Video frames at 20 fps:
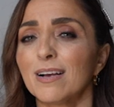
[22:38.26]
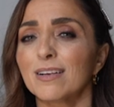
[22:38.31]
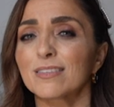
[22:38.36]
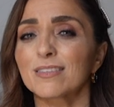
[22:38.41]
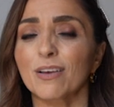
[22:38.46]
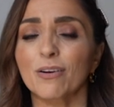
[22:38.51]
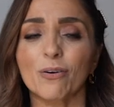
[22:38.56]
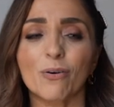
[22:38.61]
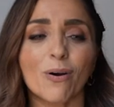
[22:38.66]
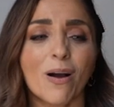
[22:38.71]

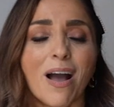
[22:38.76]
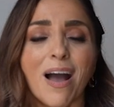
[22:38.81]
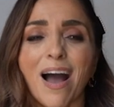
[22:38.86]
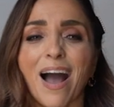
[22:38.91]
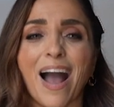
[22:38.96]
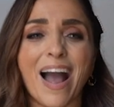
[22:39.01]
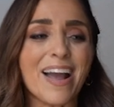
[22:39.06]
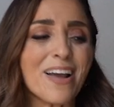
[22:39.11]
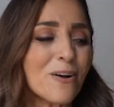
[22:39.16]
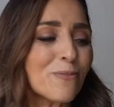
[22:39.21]
So
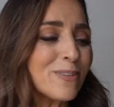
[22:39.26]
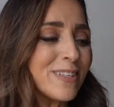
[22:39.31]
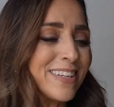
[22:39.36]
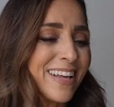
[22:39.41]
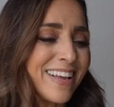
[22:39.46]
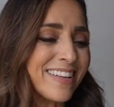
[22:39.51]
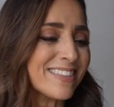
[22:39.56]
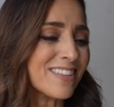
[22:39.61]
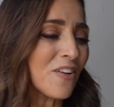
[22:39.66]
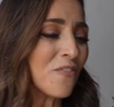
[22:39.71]
I hope
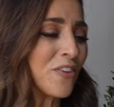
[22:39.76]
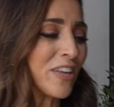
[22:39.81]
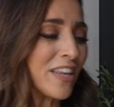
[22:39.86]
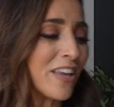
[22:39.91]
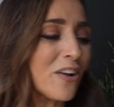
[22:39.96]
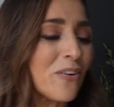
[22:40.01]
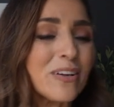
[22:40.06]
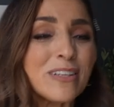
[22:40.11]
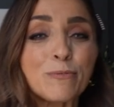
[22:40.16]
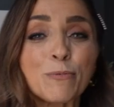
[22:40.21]
today's
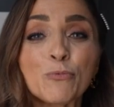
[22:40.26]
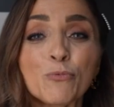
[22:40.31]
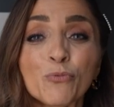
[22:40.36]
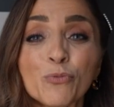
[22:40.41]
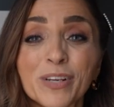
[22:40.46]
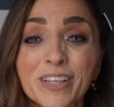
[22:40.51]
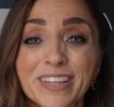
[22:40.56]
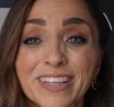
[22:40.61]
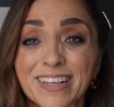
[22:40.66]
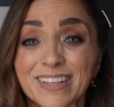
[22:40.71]
video has been
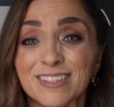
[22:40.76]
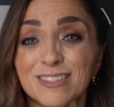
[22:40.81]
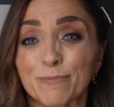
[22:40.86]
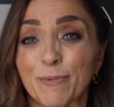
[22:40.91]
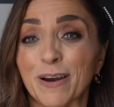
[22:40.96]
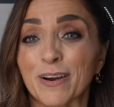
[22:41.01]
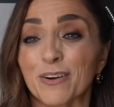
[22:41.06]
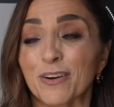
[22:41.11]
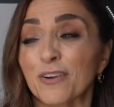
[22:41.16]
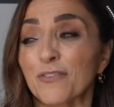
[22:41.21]
really
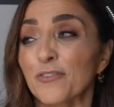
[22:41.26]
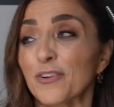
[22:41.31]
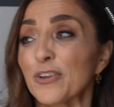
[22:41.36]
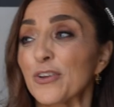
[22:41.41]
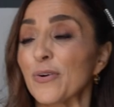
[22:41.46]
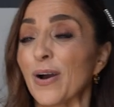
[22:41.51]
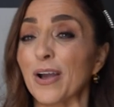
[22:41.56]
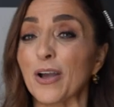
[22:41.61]
inspiring for you.